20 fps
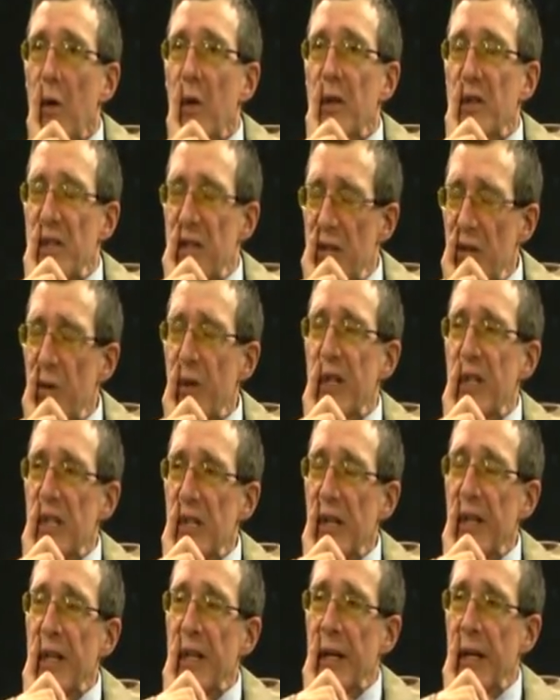
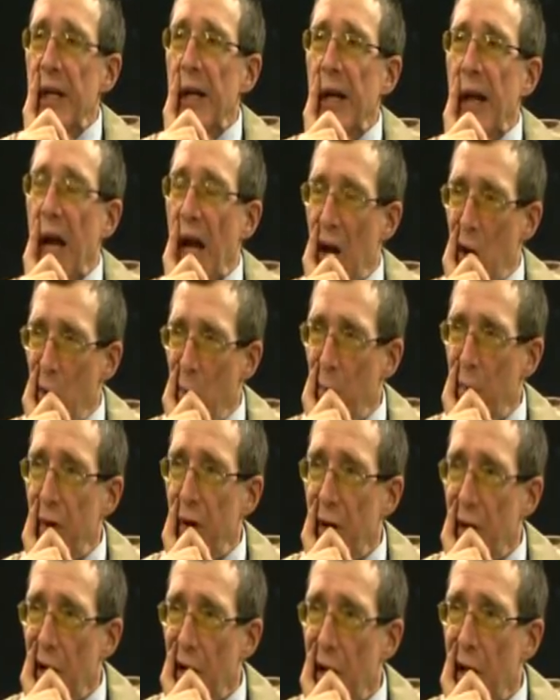seriously needing help
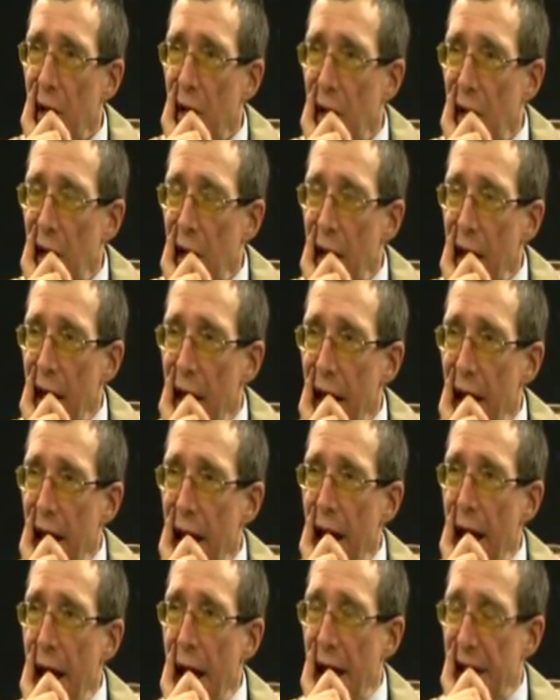
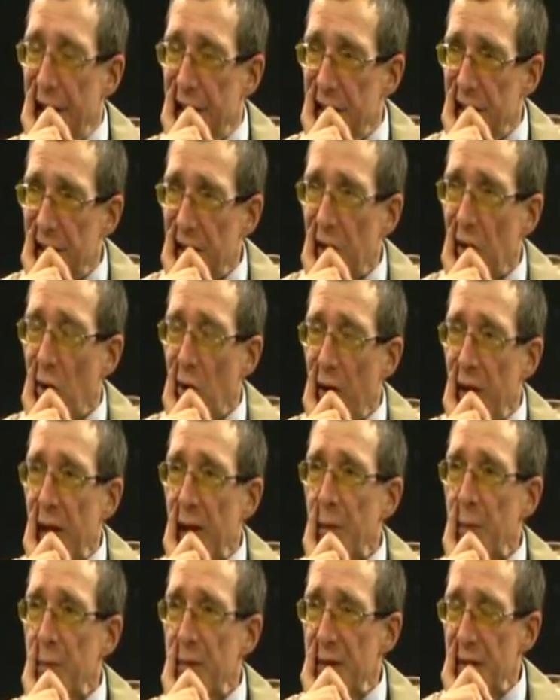and isn't going
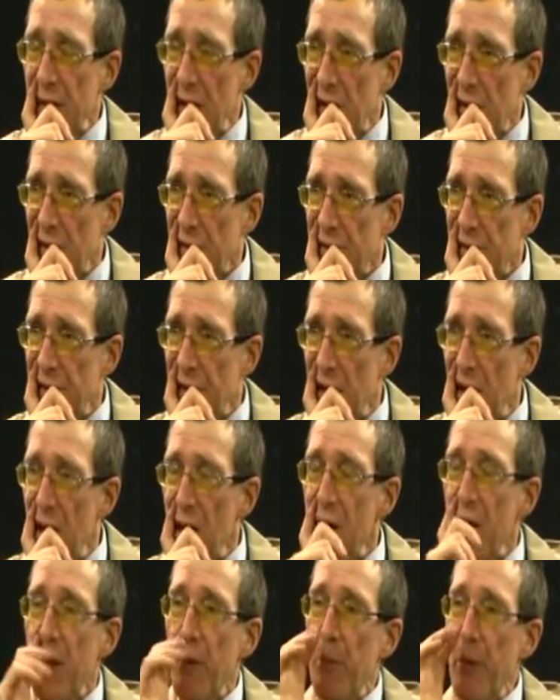themselves,
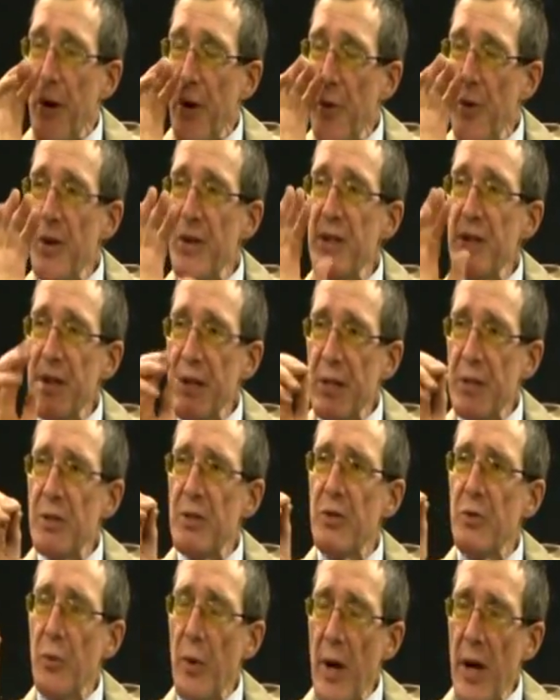the parents need
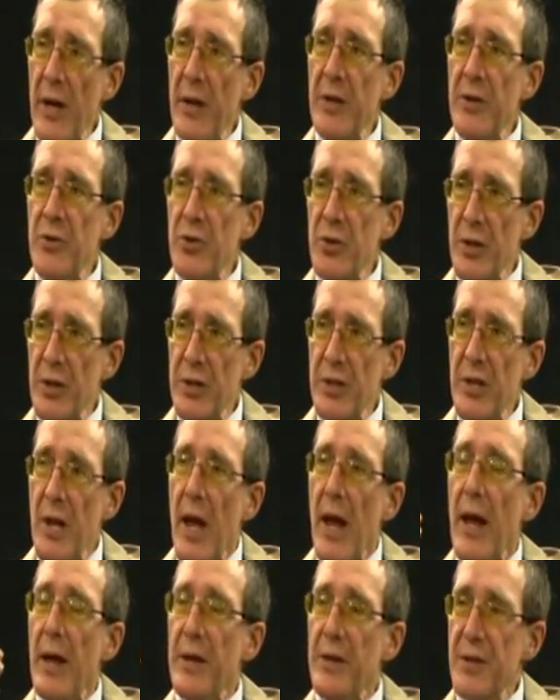strategies
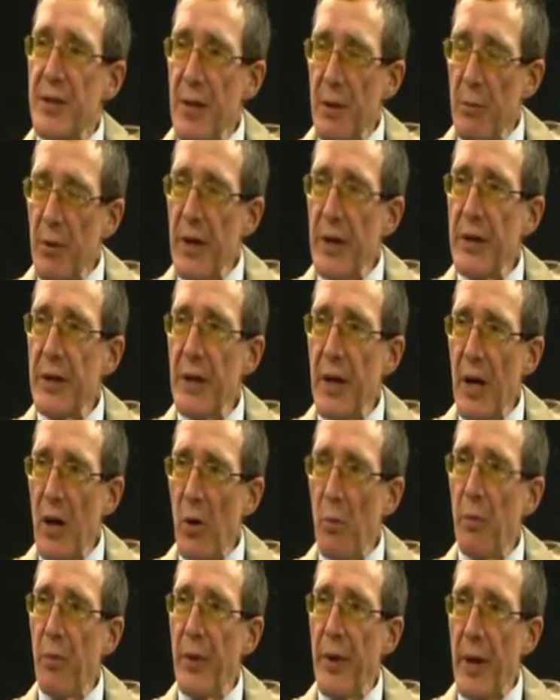and somebody to
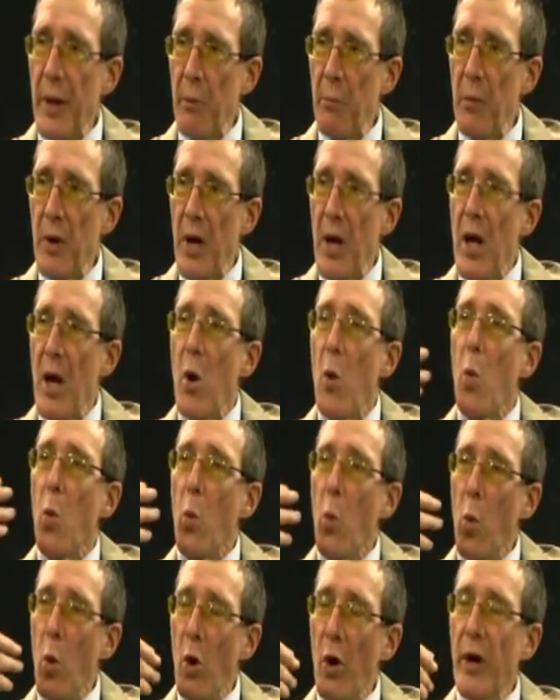help them
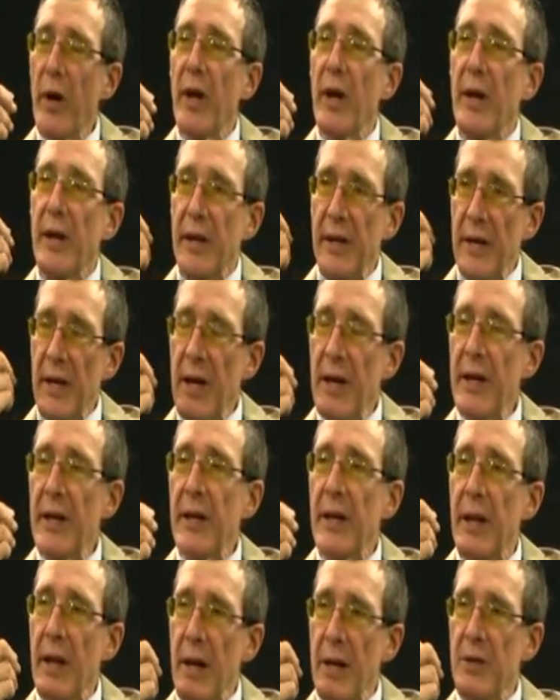work
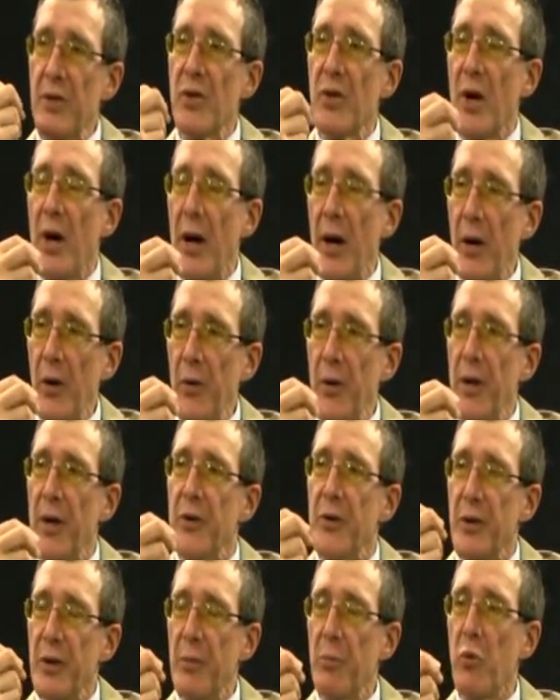getting that child
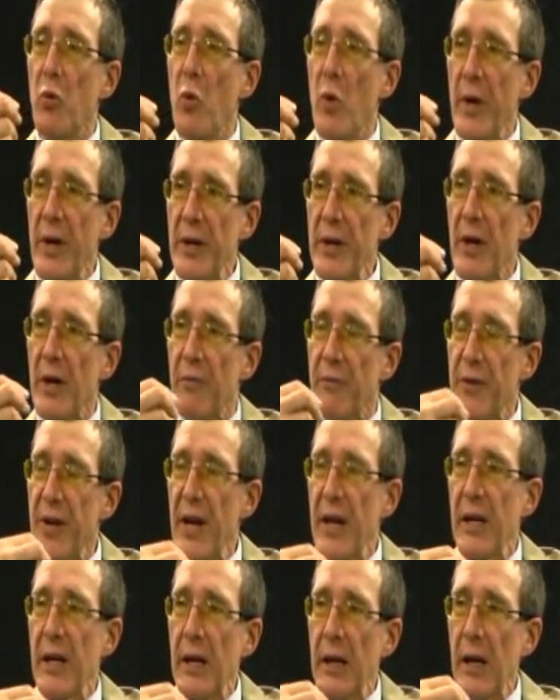to the point of
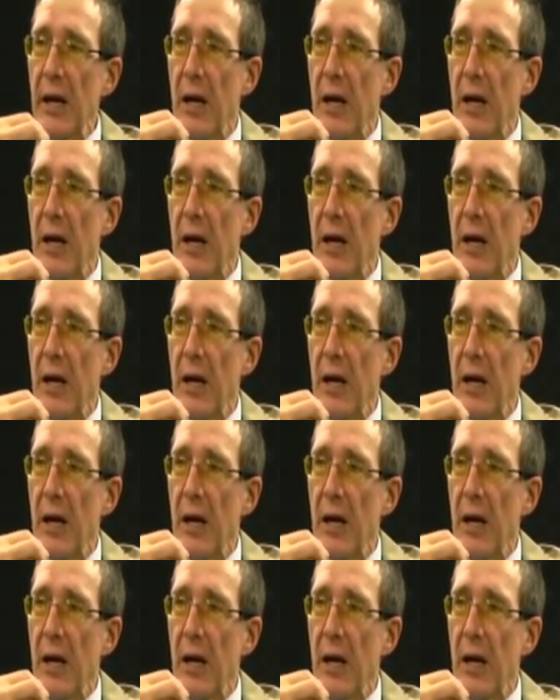taking